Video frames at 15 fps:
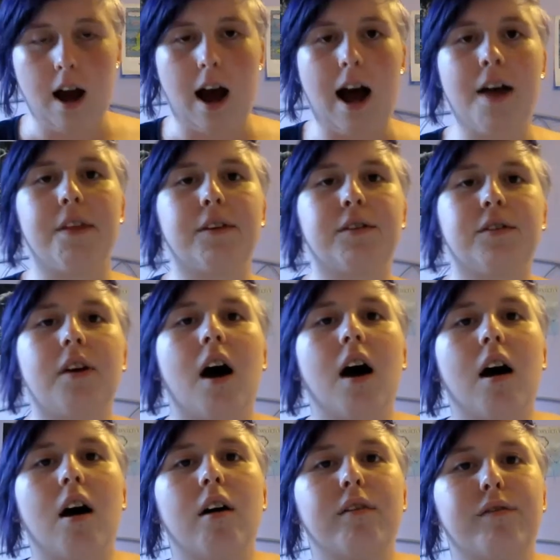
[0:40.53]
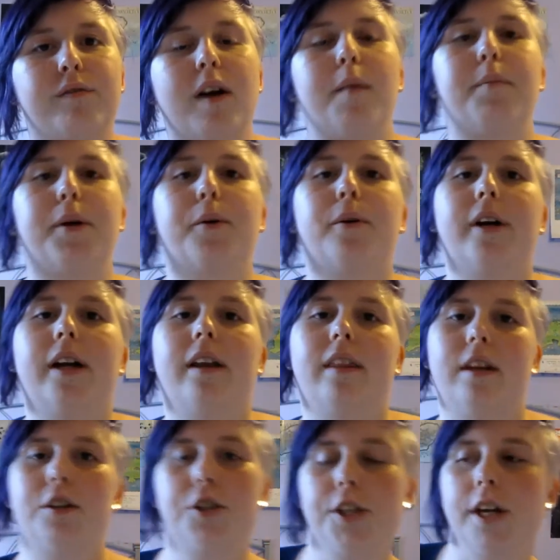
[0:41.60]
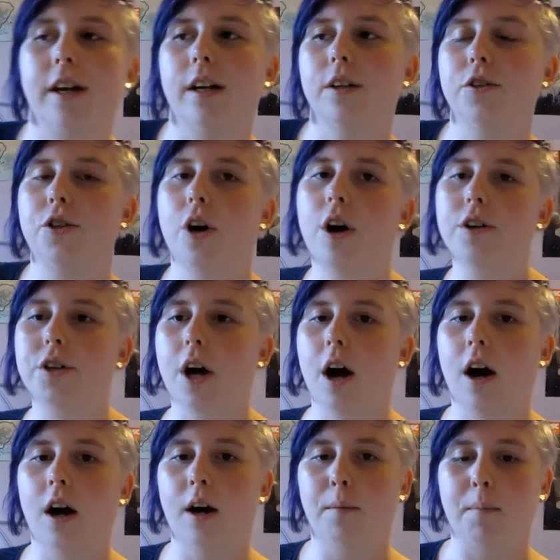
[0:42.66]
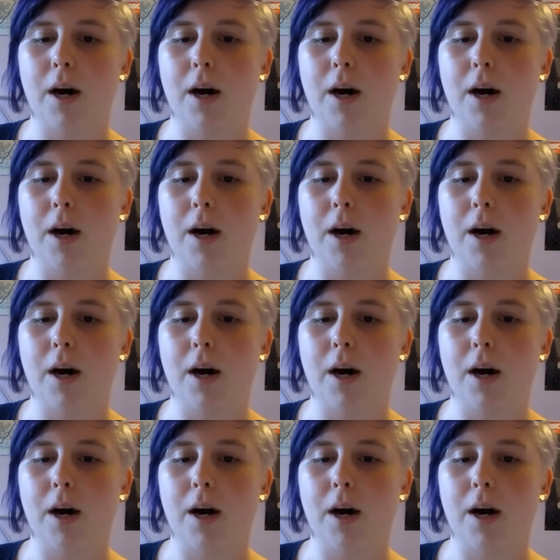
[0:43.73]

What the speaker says: At the start of February this year, George R.R.